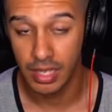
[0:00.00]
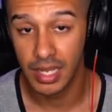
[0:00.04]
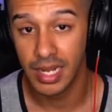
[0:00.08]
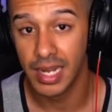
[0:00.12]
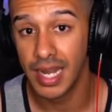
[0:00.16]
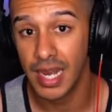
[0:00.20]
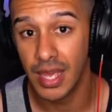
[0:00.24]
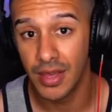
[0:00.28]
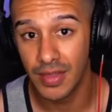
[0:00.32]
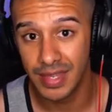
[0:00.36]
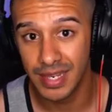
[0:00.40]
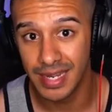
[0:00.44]

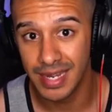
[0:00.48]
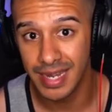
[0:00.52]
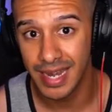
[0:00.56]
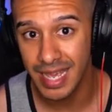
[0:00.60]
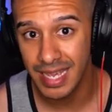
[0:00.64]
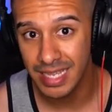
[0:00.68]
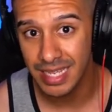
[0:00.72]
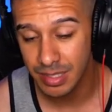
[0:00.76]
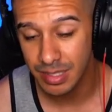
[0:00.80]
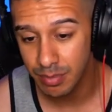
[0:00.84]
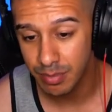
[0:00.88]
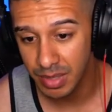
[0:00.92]
Now the
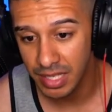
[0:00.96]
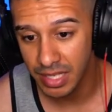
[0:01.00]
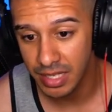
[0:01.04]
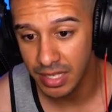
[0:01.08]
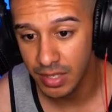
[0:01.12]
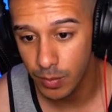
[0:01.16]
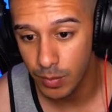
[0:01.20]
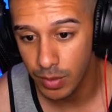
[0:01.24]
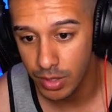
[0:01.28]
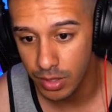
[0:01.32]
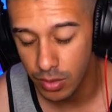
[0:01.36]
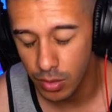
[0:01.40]
next play that
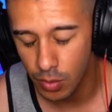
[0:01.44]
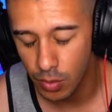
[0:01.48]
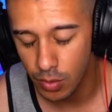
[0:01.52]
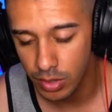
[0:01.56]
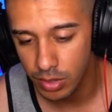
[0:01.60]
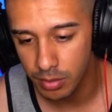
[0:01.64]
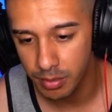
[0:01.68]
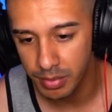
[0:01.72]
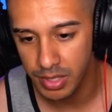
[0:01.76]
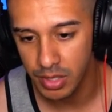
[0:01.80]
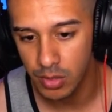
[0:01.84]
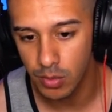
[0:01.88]
we are going to
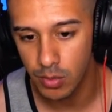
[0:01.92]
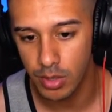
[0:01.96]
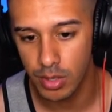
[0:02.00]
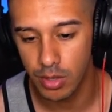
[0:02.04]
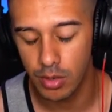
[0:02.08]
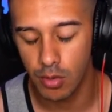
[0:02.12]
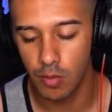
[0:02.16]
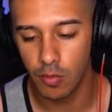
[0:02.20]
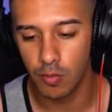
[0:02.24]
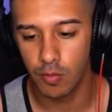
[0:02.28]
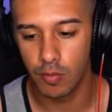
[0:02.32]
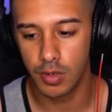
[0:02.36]
be going
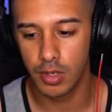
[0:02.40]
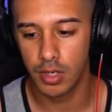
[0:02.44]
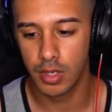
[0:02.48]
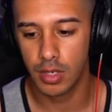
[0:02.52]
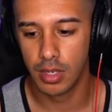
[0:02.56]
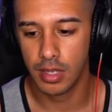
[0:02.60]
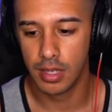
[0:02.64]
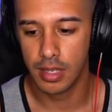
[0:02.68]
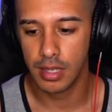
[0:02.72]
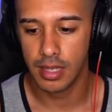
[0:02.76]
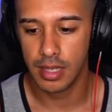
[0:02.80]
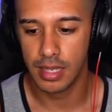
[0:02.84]
over
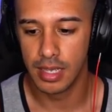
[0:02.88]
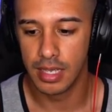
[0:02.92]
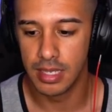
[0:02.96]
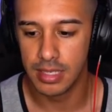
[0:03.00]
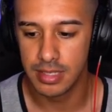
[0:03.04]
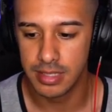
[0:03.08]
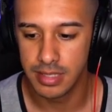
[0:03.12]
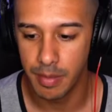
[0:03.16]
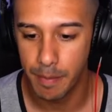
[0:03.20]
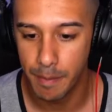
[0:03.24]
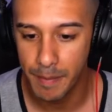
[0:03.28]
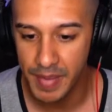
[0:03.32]
is
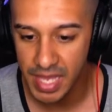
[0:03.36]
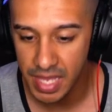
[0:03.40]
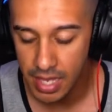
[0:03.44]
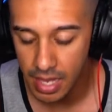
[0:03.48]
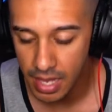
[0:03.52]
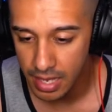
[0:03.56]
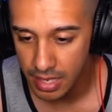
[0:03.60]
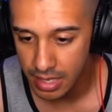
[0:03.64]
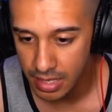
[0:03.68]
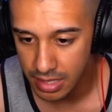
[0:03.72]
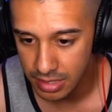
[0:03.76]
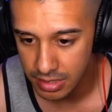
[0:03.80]
the
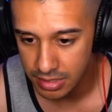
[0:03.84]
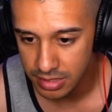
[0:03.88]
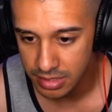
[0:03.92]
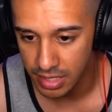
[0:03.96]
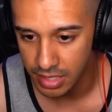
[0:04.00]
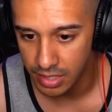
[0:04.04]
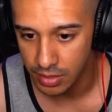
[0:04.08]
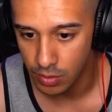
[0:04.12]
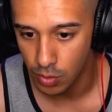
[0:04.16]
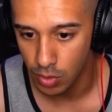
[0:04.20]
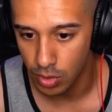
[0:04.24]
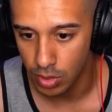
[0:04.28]
PA
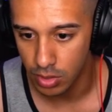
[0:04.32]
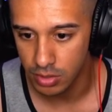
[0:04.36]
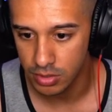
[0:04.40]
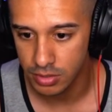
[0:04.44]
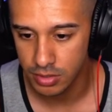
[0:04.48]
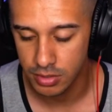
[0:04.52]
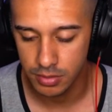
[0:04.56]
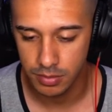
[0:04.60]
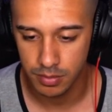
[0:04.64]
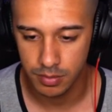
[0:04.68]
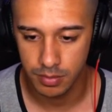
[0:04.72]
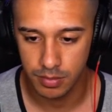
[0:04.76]
inside
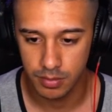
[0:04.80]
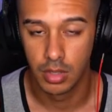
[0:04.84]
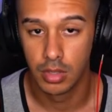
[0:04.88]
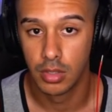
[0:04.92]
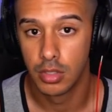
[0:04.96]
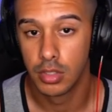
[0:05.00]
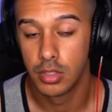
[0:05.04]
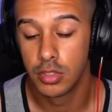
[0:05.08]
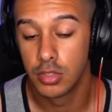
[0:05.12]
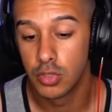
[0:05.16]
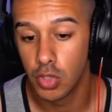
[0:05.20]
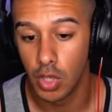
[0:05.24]
cross.
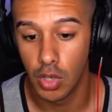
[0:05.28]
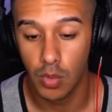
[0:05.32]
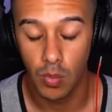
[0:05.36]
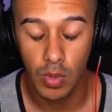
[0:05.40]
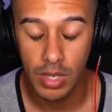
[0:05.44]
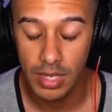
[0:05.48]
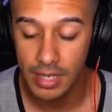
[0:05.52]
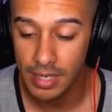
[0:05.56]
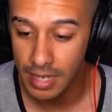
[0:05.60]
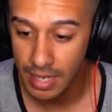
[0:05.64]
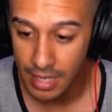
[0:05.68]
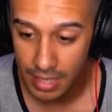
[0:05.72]
So I
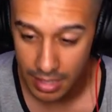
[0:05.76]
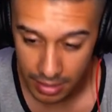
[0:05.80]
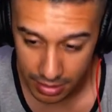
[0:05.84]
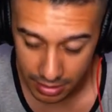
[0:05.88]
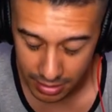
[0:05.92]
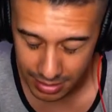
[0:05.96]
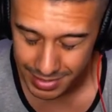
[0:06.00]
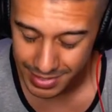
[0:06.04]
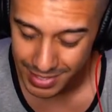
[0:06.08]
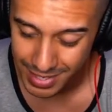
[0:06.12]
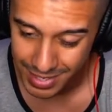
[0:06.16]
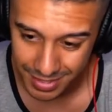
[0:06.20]
went ahead
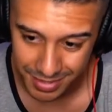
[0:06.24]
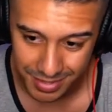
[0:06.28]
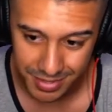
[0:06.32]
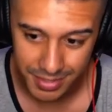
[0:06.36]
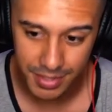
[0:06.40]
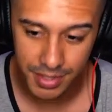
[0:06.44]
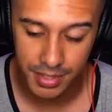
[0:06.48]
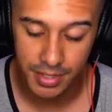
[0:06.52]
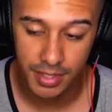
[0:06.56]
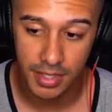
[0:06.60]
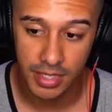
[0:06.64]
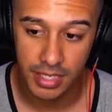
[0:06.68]
and
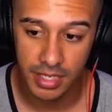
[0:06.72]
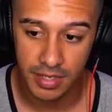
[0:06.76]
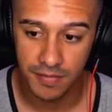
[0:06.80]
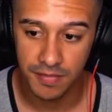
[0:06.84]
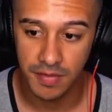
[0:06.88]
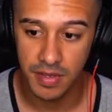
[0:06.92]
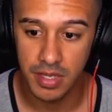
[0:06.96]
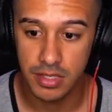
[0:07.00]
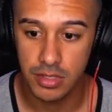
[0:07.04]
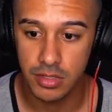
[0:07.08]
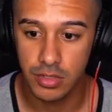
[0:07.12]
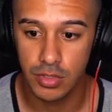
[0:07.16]
changed the
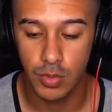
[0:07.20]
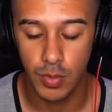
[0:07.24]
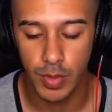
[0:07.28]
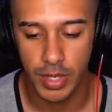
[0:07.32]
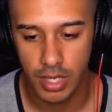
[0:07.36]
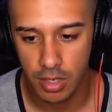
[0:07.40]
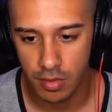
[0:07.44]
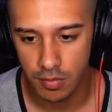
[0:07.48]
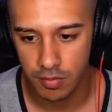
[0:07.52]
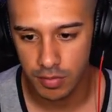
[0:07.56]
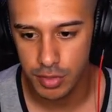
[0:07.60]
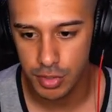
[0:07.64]
defense to a
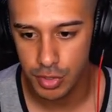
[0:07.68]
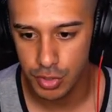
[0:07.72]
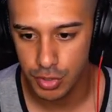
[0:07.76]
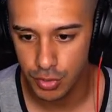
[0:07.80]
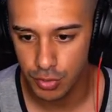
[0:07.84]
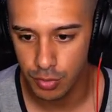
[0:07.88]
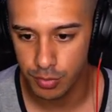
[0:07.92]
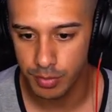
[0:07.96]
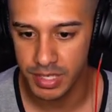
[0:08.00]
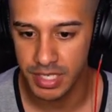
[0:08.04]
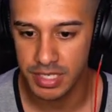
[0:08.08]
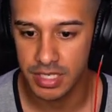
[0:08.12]
cover
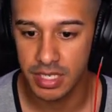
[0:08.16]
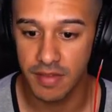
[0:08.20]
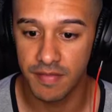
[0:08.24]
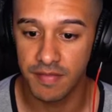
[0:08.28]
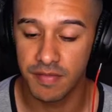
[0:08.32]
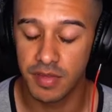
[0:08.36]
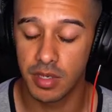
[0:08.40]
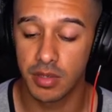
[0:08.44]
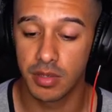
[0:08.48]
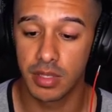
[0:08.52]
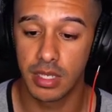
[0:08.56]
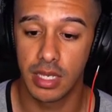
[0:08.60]
2 because I
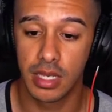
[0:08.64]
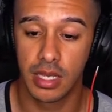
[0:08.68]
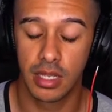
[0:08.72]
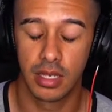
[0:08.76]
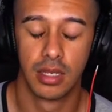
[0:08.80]
found that